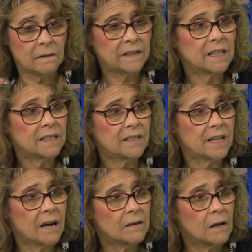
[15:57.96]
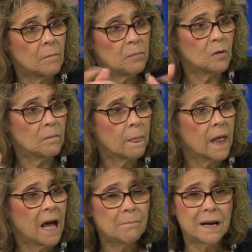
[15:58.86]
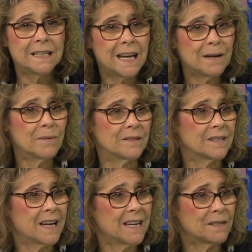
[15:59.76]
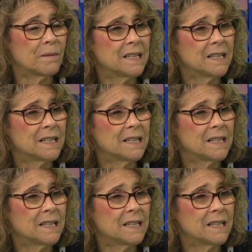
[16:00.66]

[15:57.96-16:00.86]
let's get this out, boom. And my neighbors, I asked